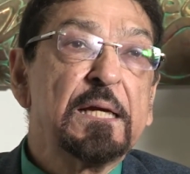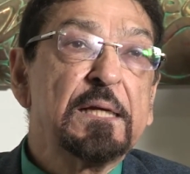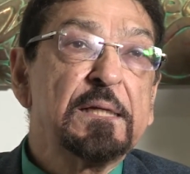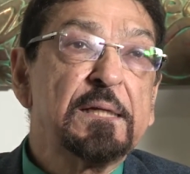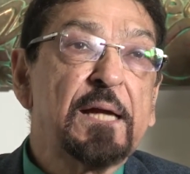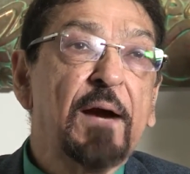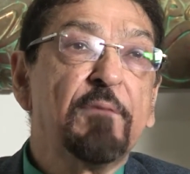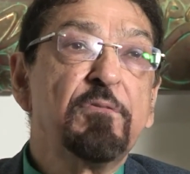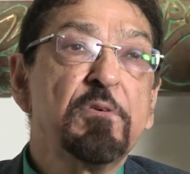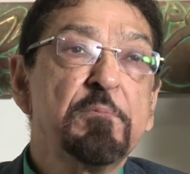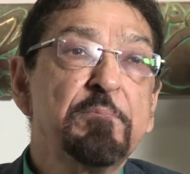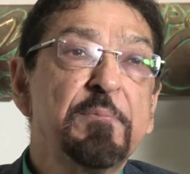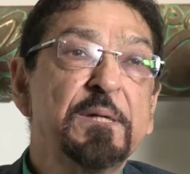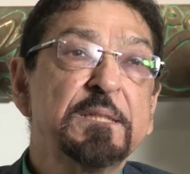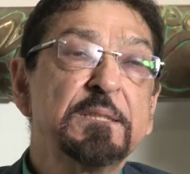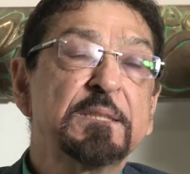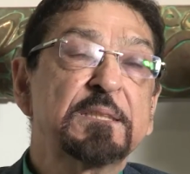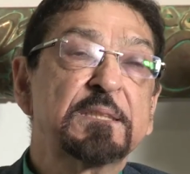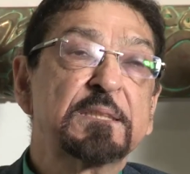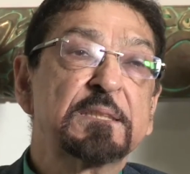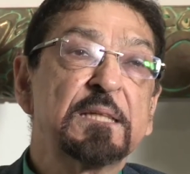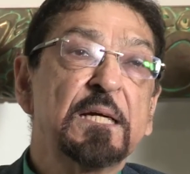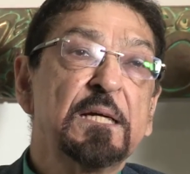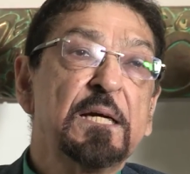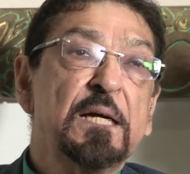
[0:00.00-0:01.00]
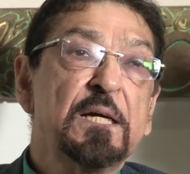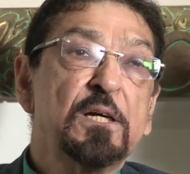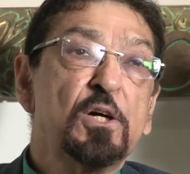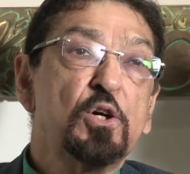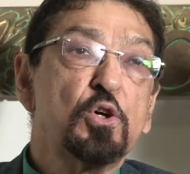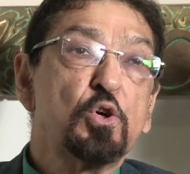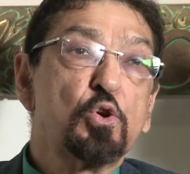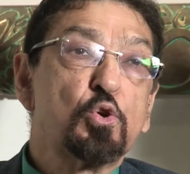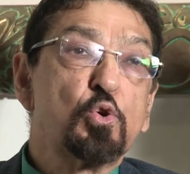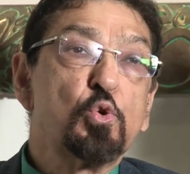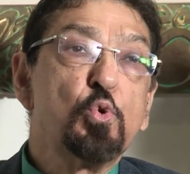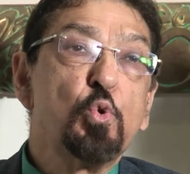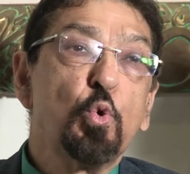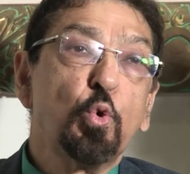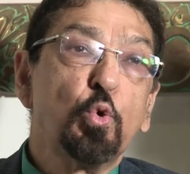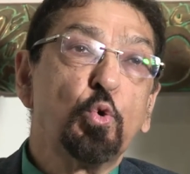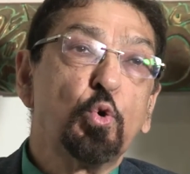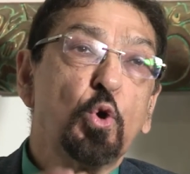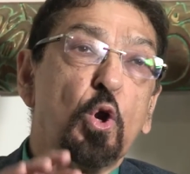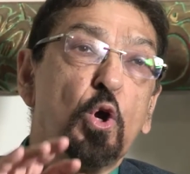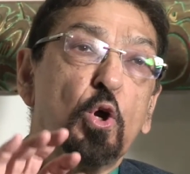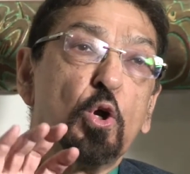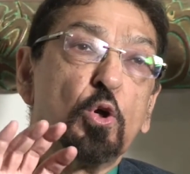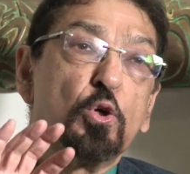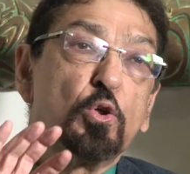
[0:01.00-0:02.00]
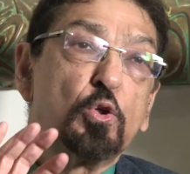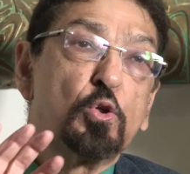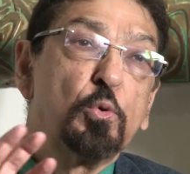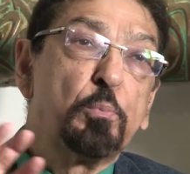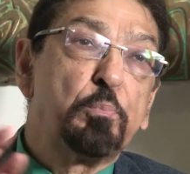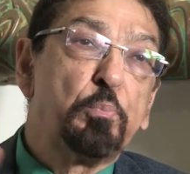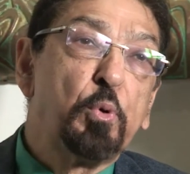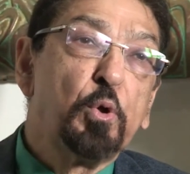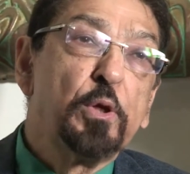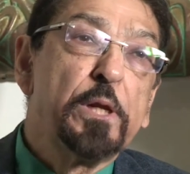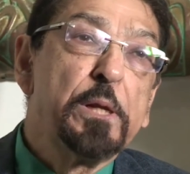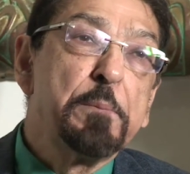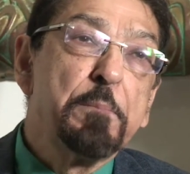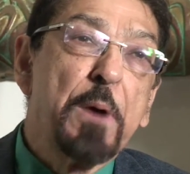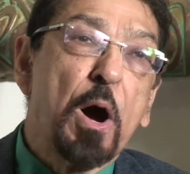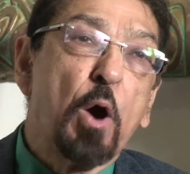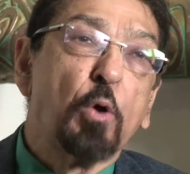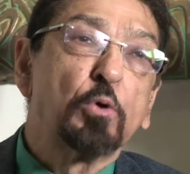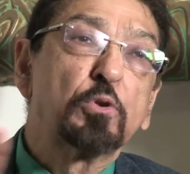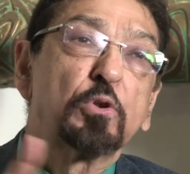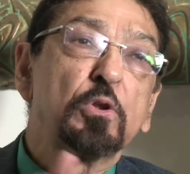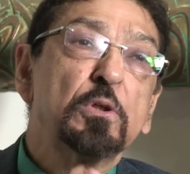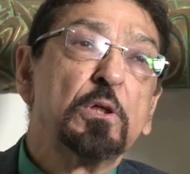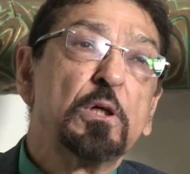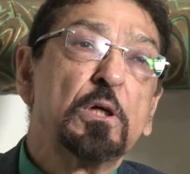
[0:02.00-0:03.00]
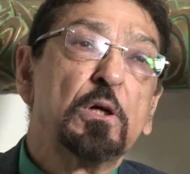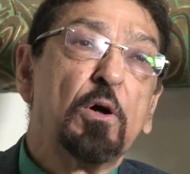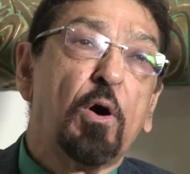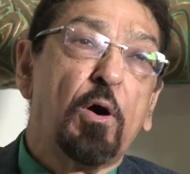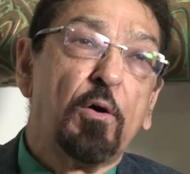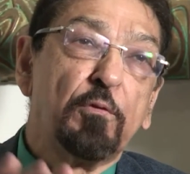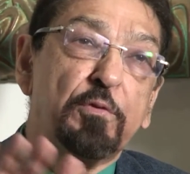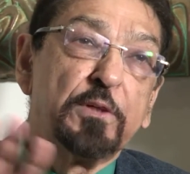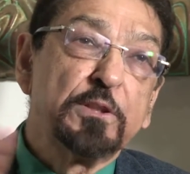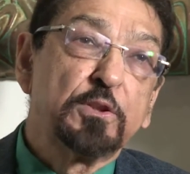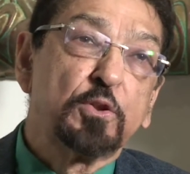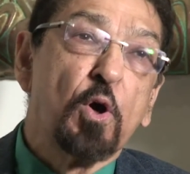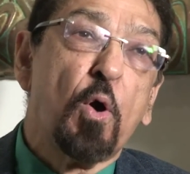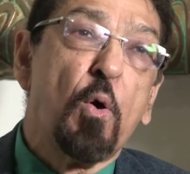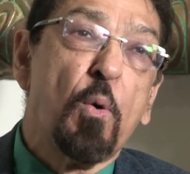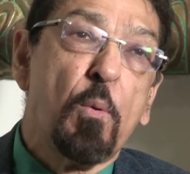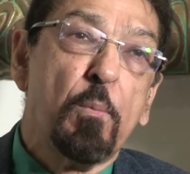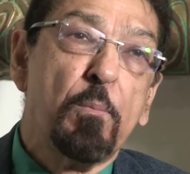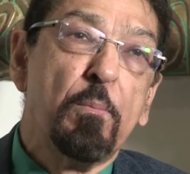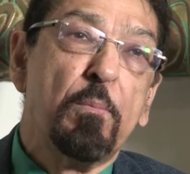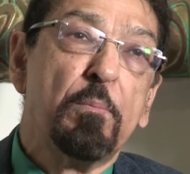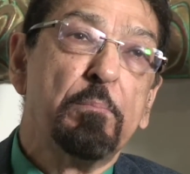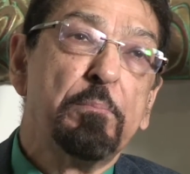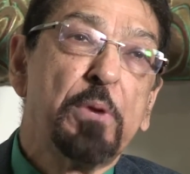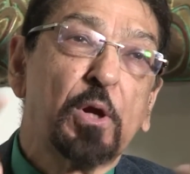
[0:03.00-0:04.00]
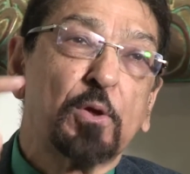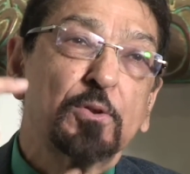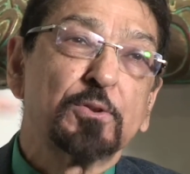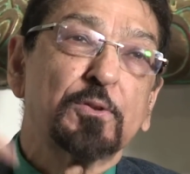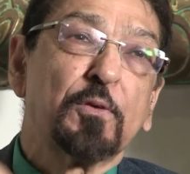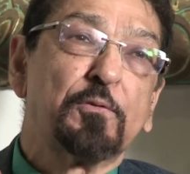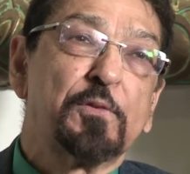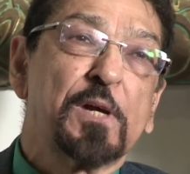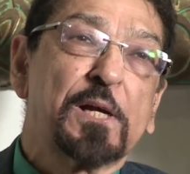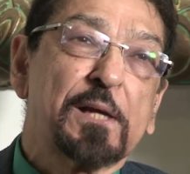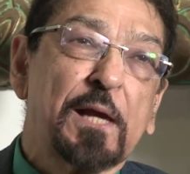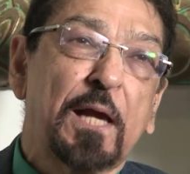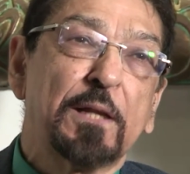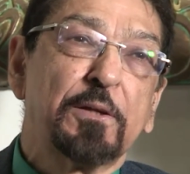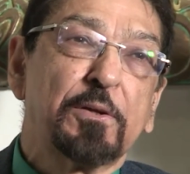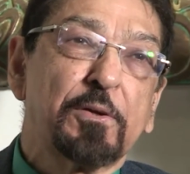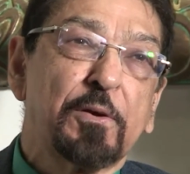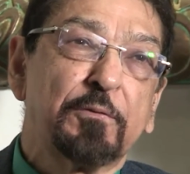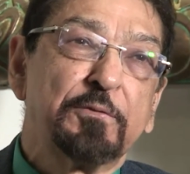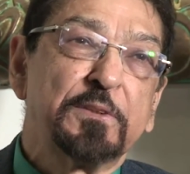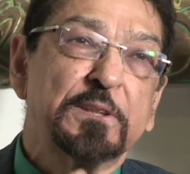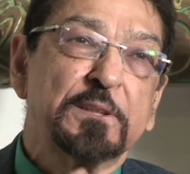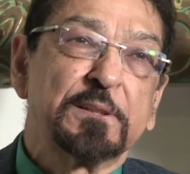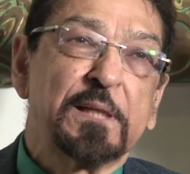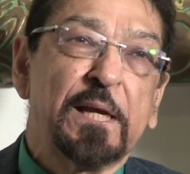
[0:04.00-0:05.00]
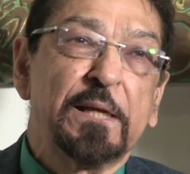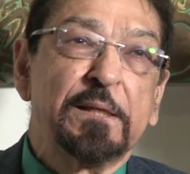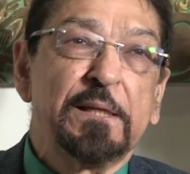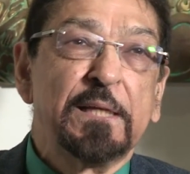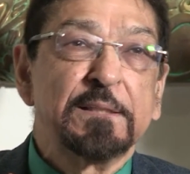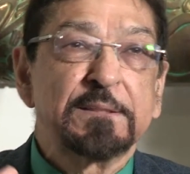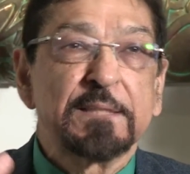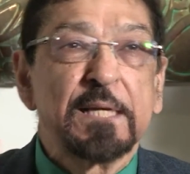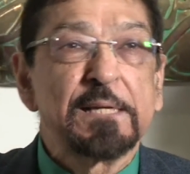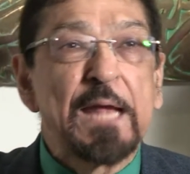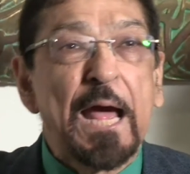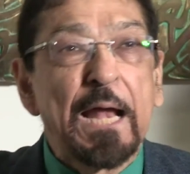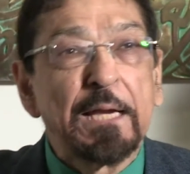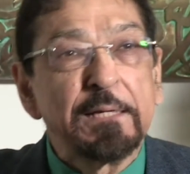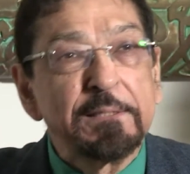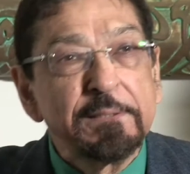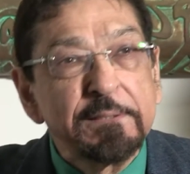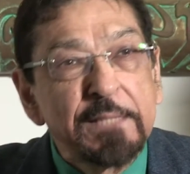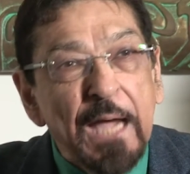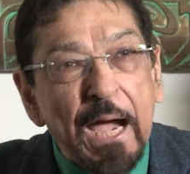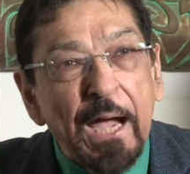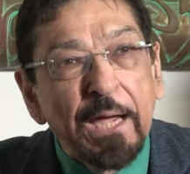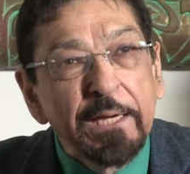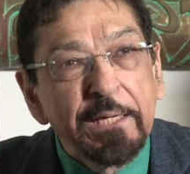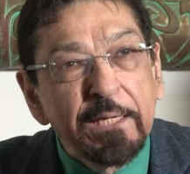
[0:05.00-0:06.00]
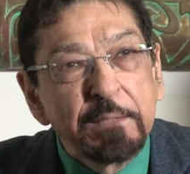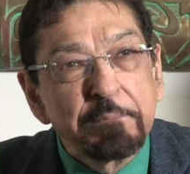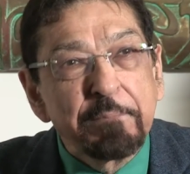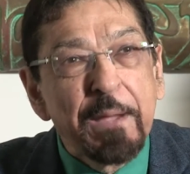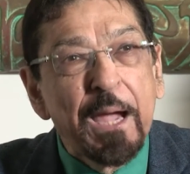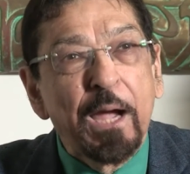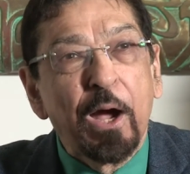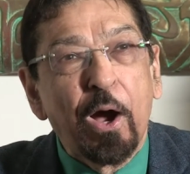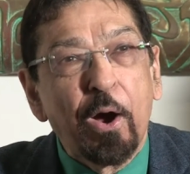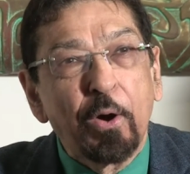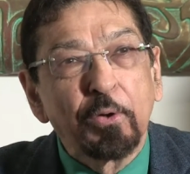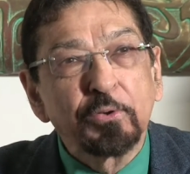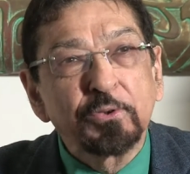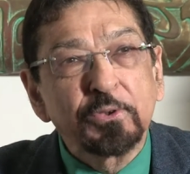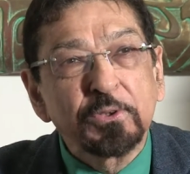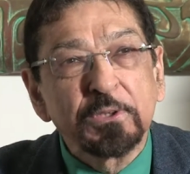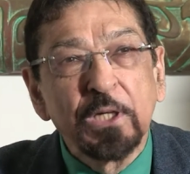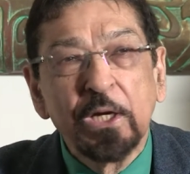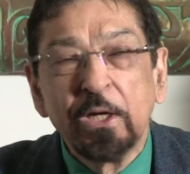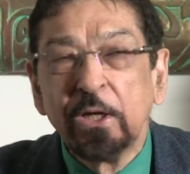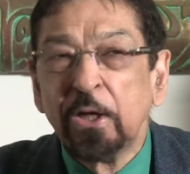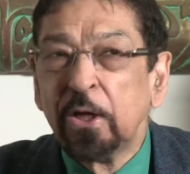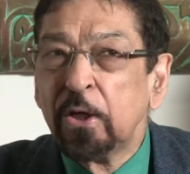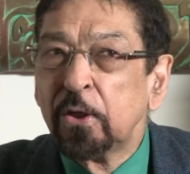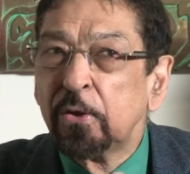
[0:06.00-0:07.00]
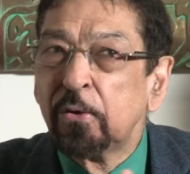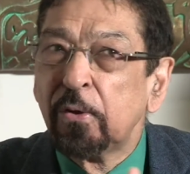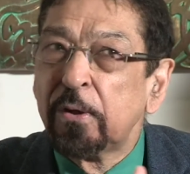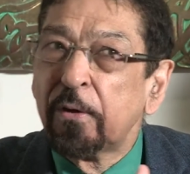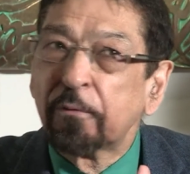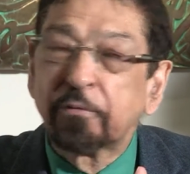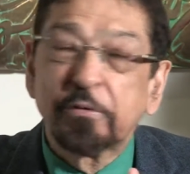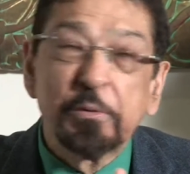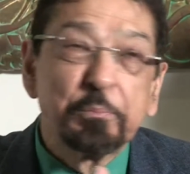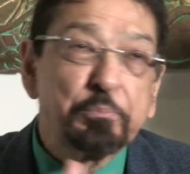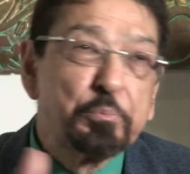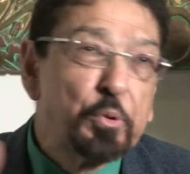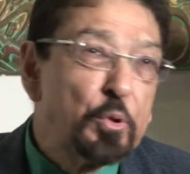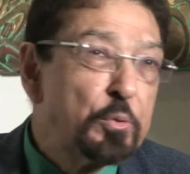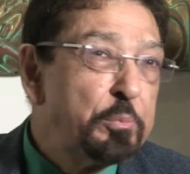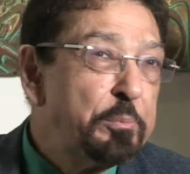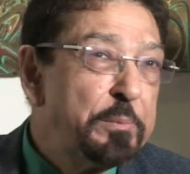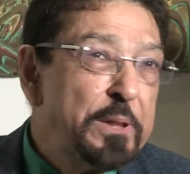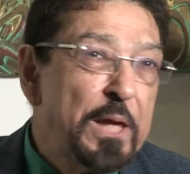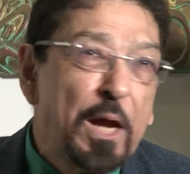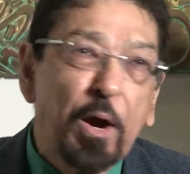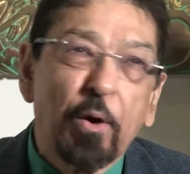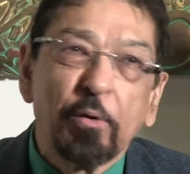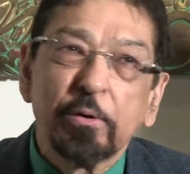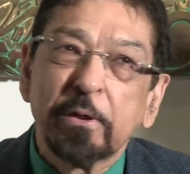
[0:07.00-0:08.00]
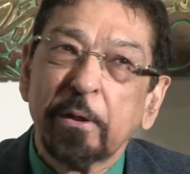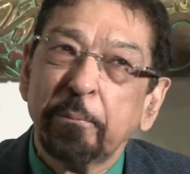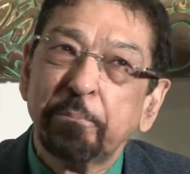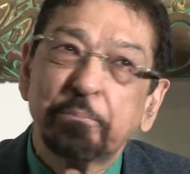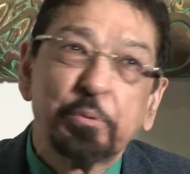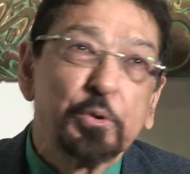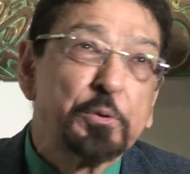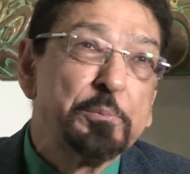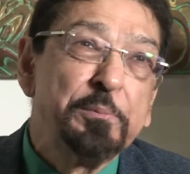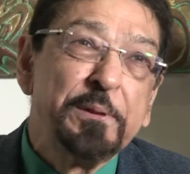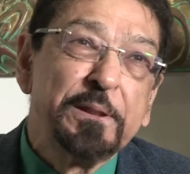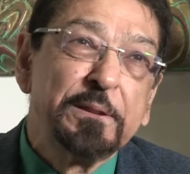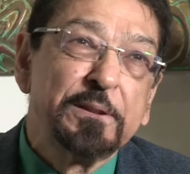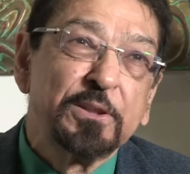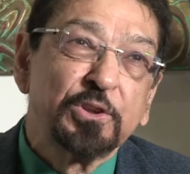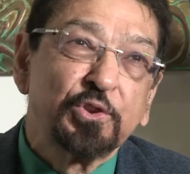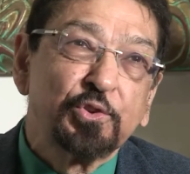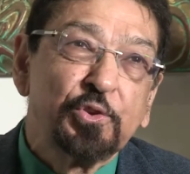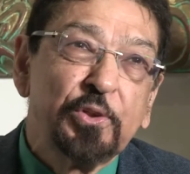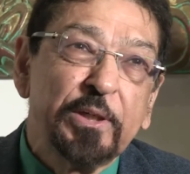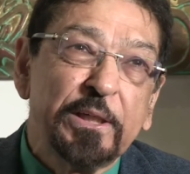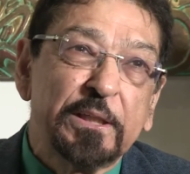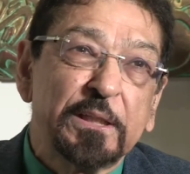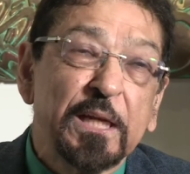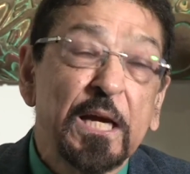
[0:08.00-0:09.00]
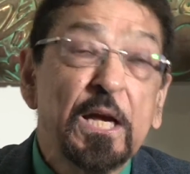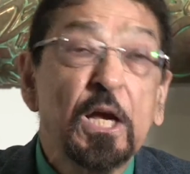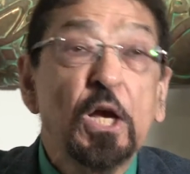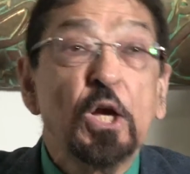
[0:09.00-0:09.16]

government's rule to pull him out of his home because of the color of his skin. He said, I'll die in my house, you'll have to pull me out and put me in the street.